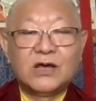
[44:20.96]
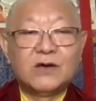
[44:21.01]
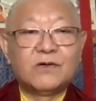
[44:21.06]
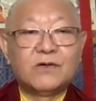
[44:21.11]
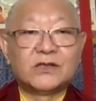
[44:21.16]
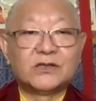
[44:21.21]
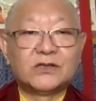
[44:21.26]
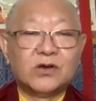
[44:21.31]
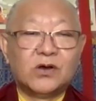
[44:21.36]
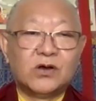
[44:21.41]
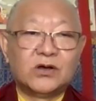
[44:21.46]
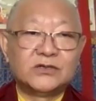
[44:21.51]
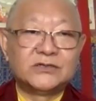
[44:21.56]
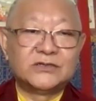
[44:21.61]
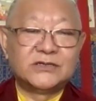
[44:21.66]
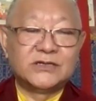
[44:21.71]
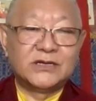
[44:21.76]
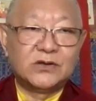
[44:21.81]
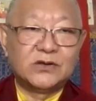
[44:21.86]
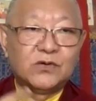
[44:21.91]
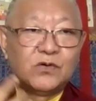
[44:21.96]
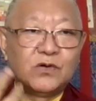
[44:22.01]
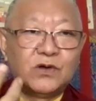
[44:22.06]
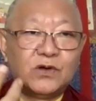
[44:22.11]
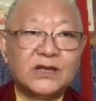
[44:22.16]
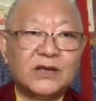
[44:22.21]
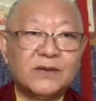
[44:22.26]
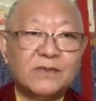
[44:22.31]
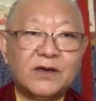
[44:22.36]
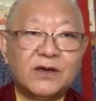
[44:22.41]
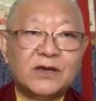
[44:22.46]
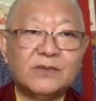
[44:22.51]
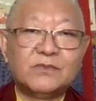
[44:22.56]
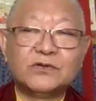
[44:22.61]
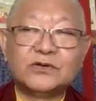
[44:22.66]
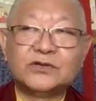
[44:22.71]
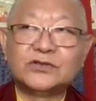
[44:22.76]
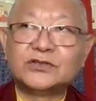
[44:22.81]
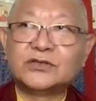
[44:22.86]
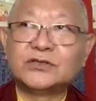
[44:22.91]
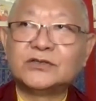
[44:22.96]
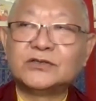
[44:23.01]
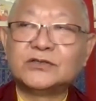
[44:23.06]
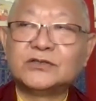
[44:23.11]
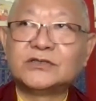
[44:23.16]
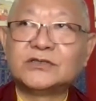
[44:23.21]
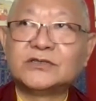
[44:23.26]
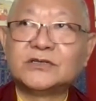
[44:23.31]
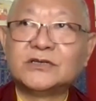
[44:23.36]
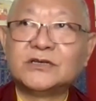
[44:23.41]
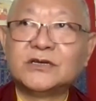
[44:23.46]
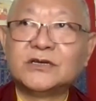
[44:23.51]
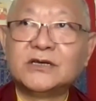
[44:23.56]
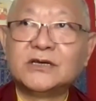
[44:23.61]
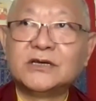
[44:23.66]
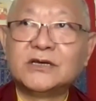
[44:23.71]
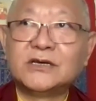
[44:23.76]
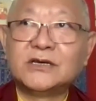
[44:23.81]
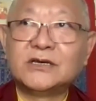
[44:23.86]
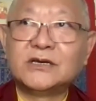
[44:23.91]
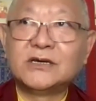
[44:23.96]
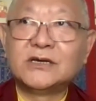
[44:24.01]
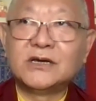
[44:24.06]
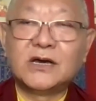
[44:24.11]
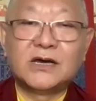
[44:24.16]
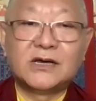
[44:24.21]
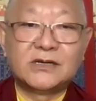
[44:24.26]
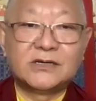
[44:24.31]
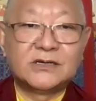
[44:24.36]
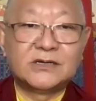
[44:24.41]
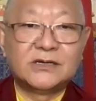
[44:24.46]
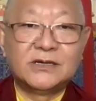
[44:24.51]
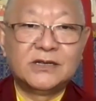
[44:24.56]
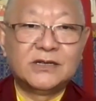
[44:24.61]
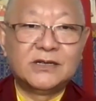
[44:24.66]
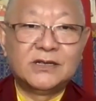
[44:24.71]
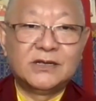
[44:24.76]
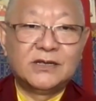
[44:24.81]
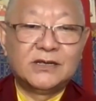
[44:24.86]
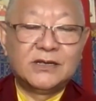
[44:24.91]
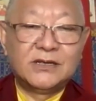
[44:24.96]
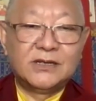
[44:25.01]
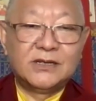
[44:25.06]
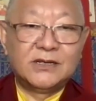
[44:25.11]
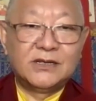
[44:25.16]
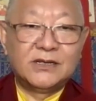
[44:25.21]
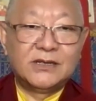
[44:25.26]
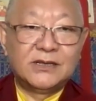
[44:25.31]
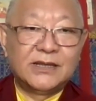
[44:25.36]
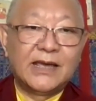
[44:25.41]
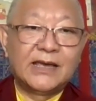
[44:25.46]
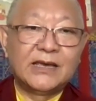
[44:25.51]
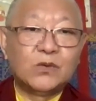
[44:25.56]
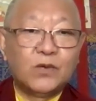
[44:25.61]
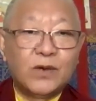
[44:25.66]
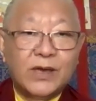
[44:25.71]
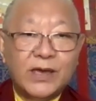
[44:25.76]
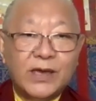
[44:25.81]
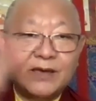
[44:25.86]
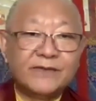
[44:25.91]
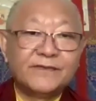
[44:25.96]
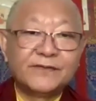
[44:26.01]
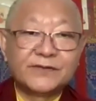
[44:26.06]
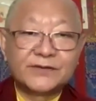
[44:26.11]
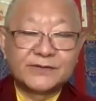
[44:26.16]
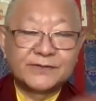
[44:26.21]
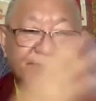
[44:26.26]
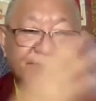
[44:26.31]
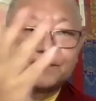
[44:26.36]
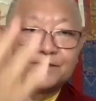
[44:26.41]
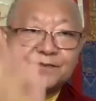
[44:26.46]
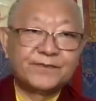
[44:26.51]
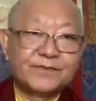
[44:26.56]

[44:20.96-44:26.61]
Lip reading: our thoughts and all our emotions are like waves,